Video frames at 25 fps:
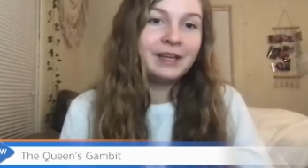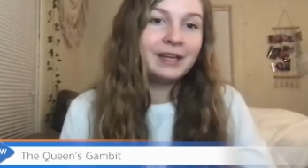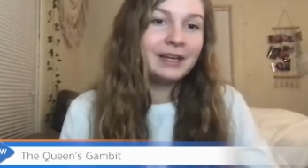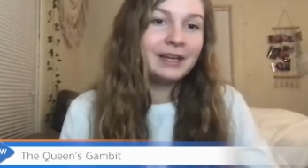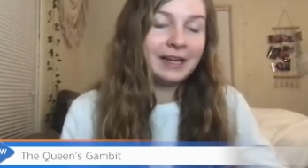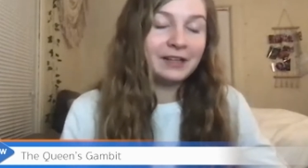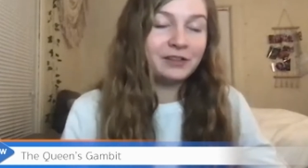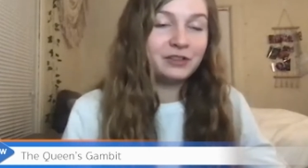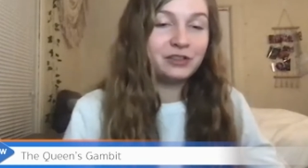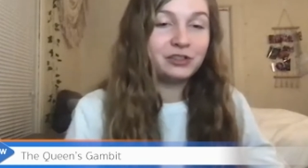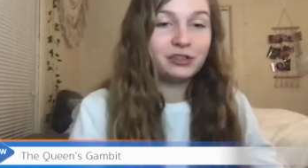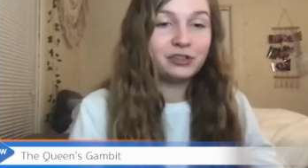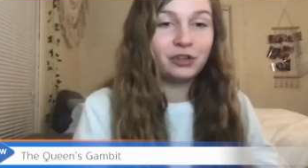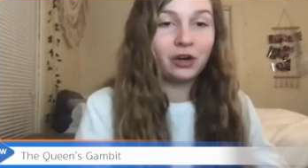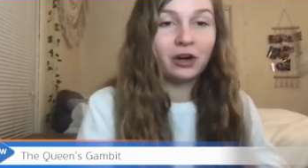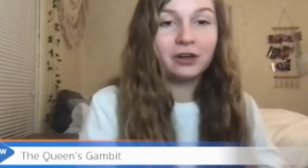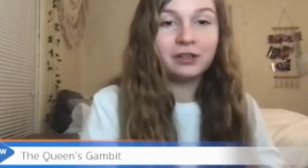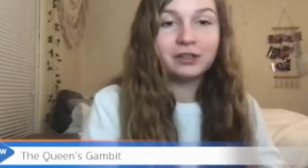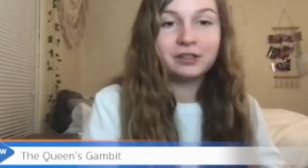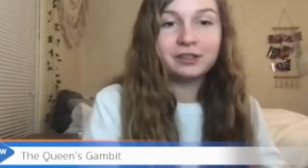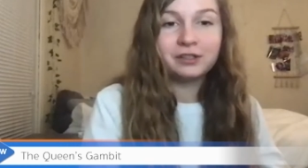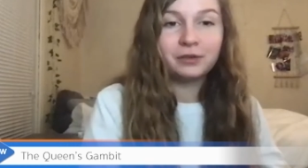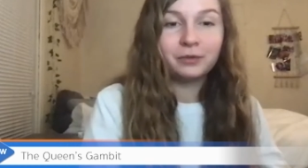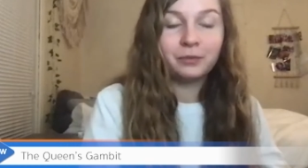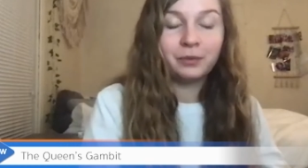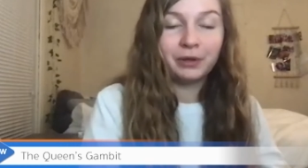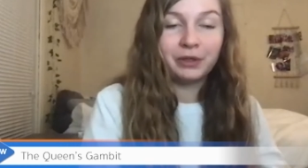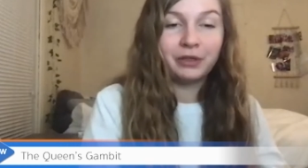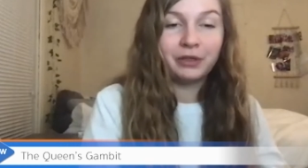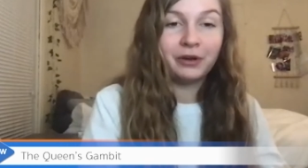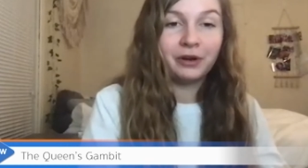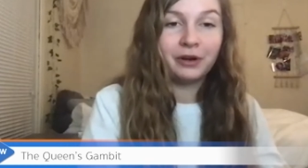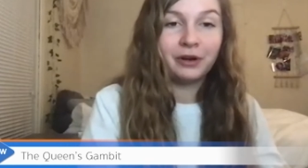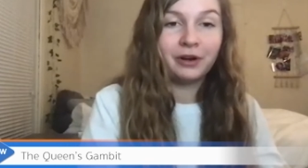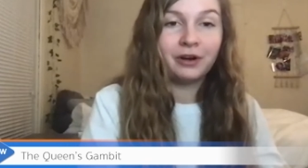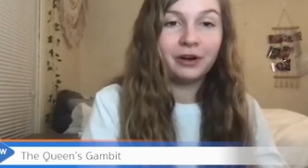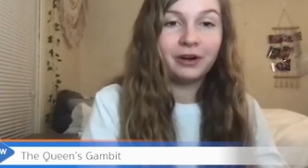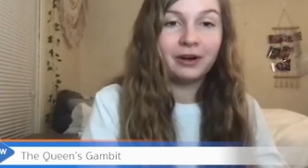It starts with
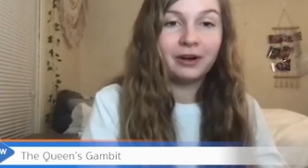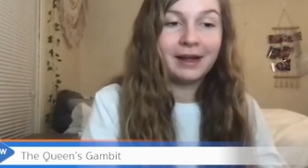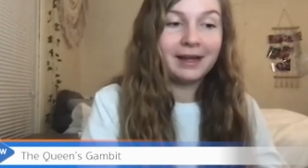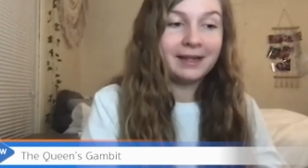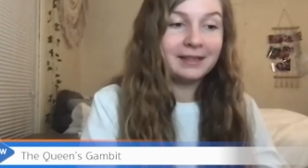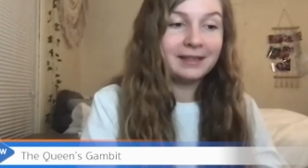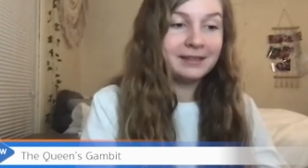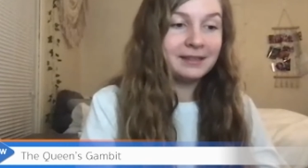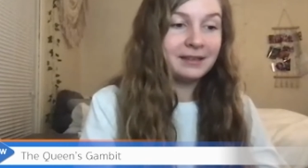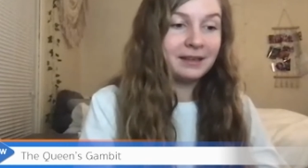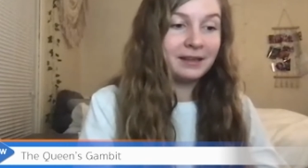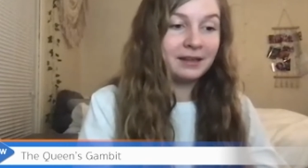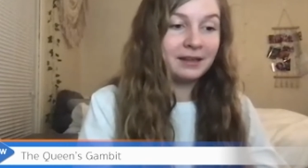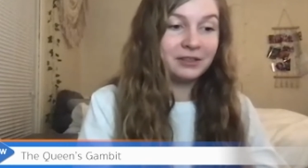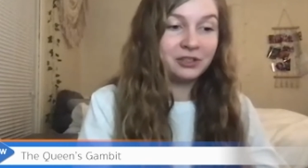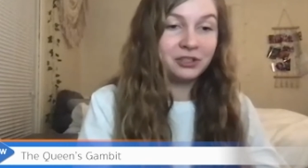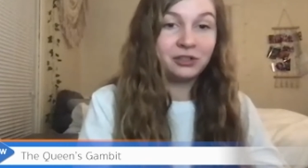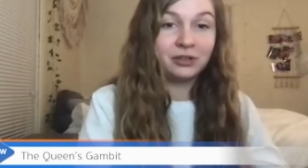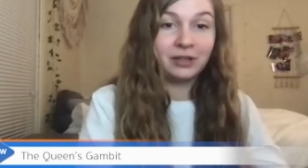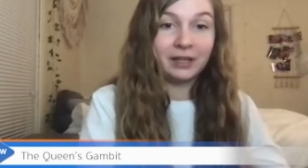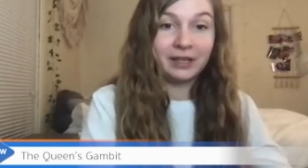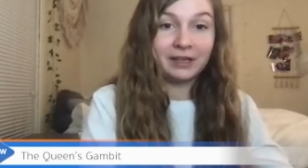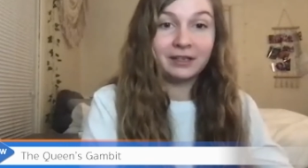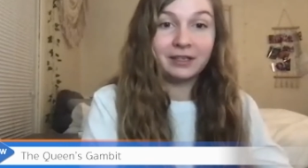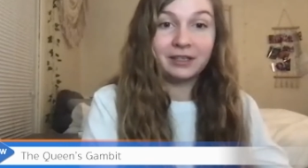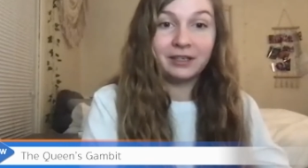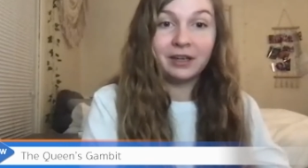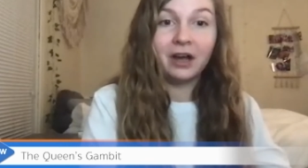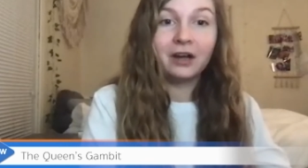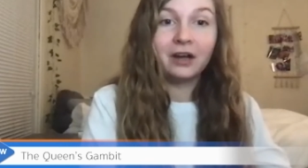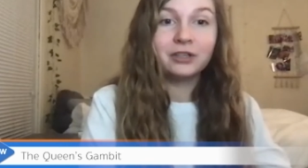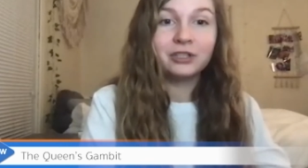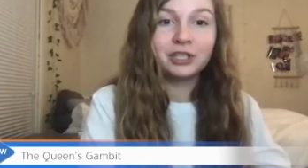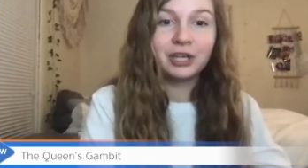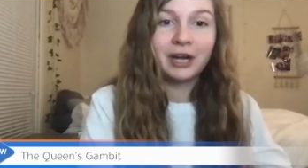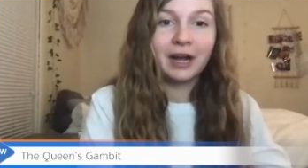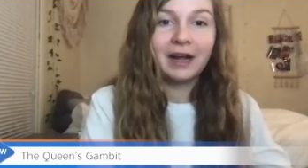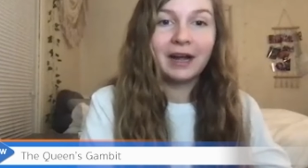her as a like young
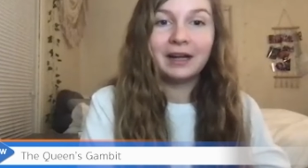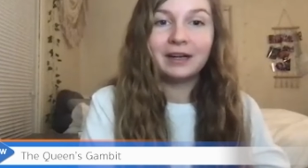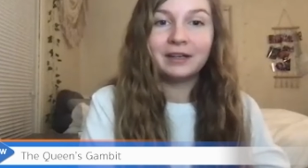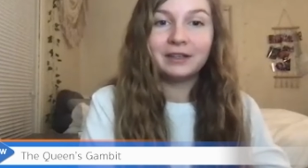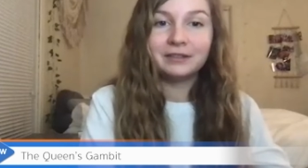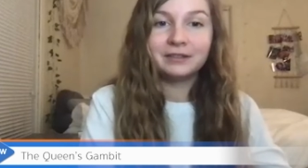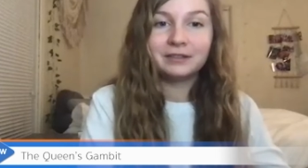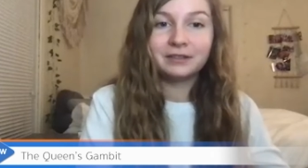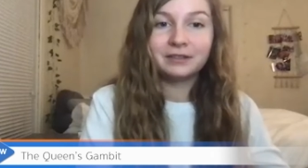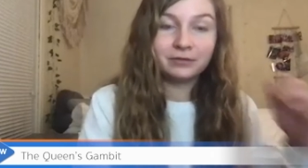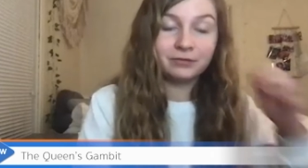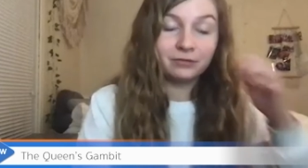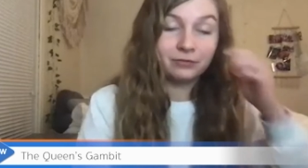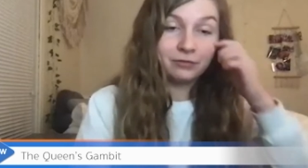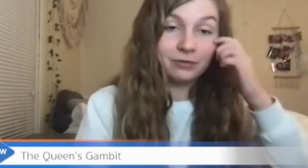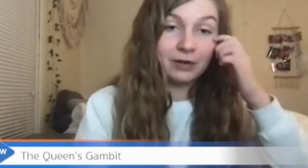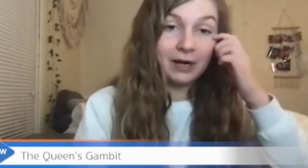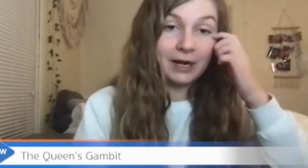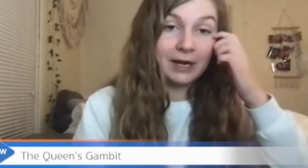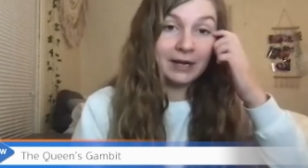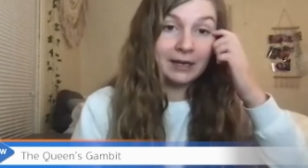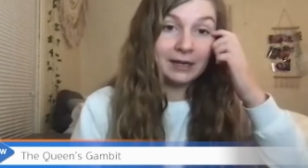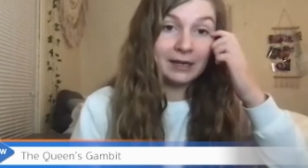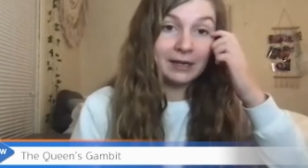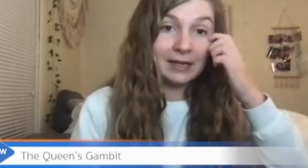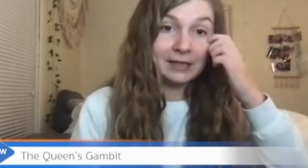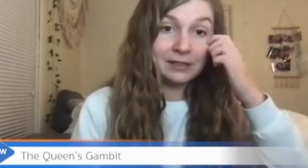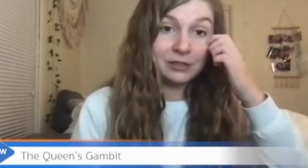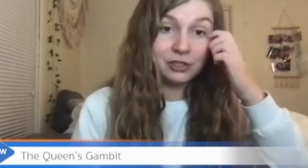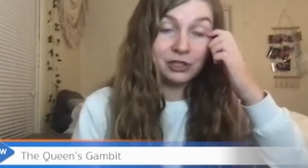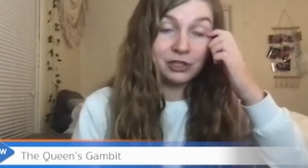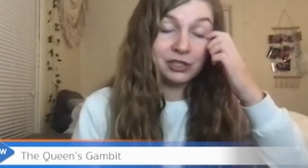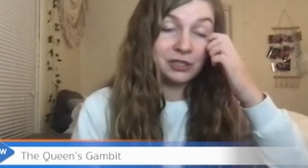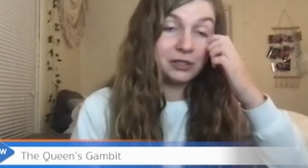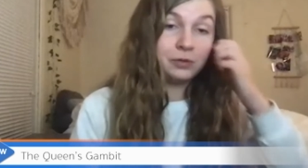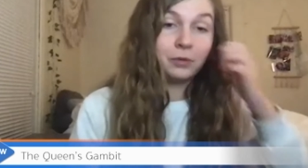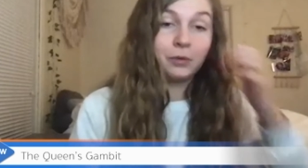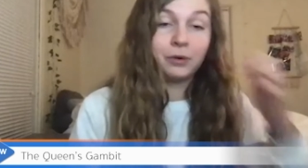child, right as
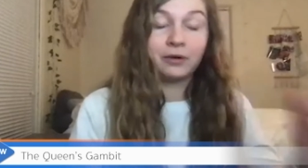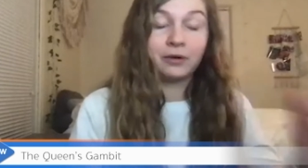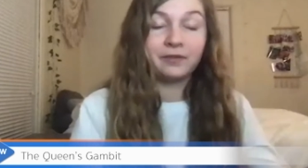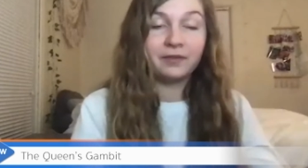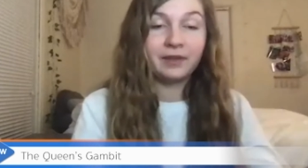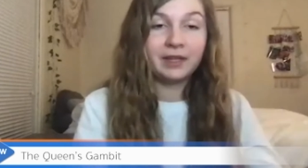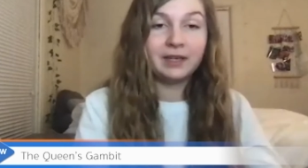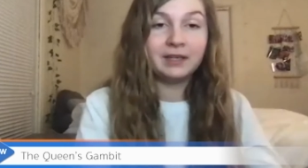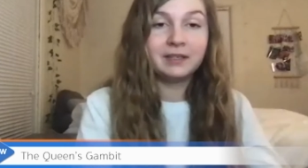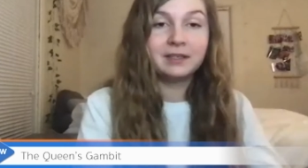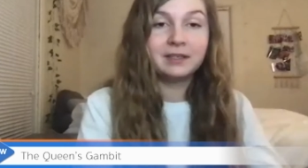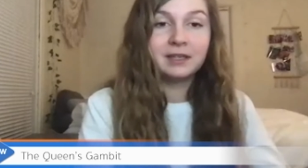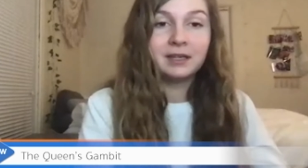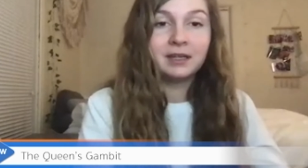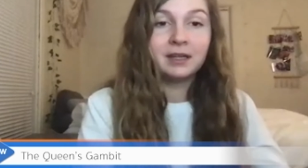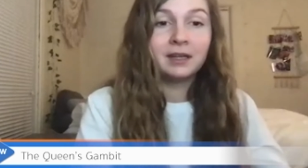she's orphaned.